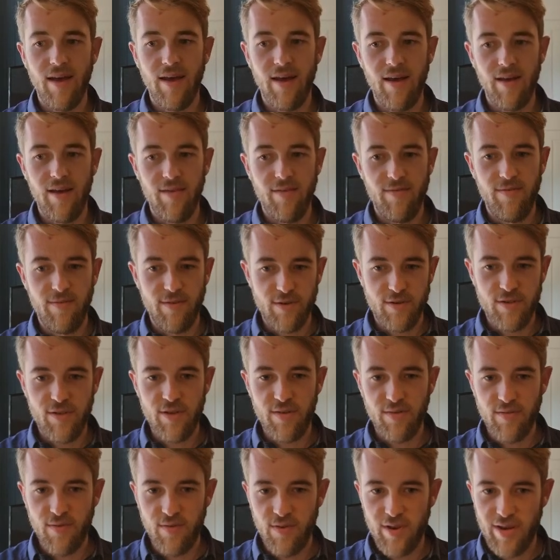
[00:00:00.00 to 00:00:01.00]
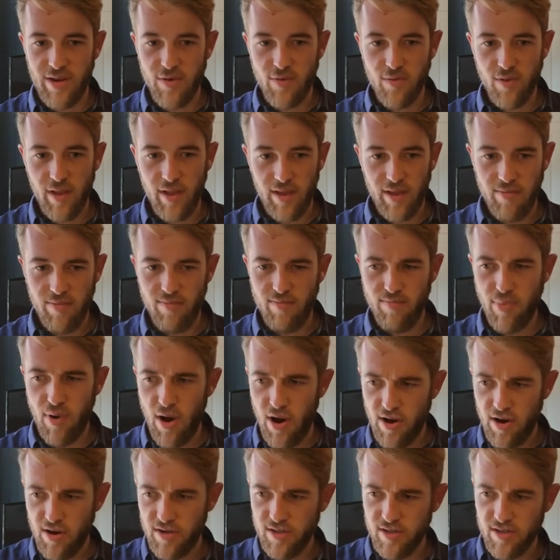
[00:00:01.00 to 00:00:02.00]
First off, you need to like
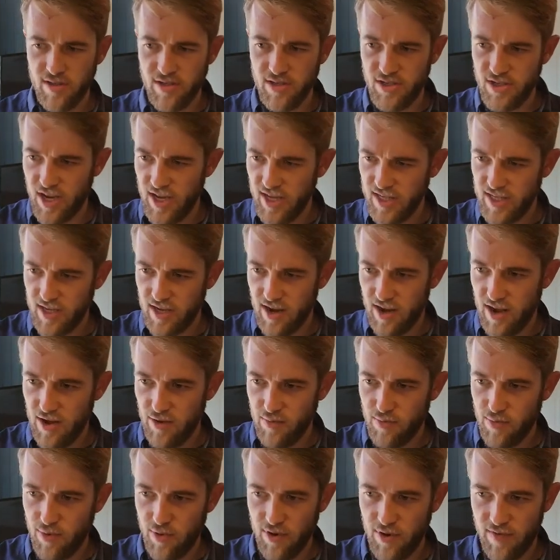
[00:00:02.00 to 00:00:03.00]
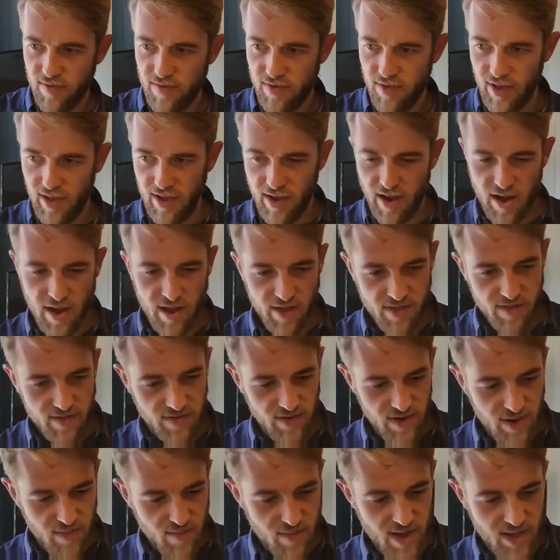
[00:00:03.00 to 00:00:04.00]
parse a JSON output of like
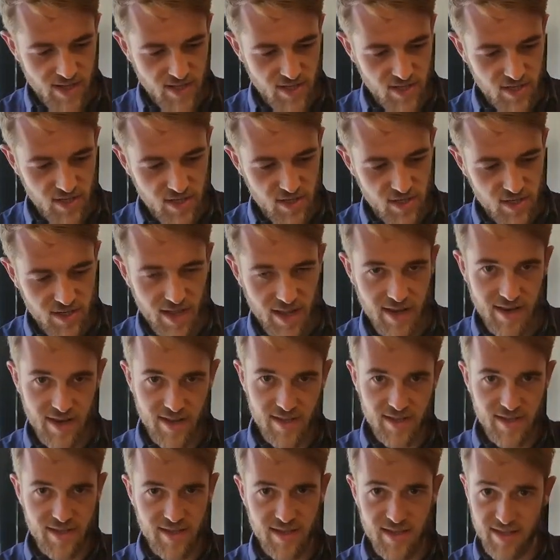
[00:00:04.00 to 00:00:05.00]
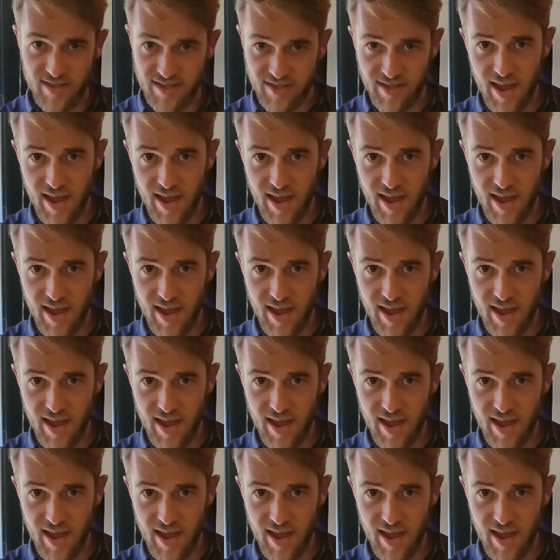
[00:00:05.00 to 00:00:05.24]
i3 message that is the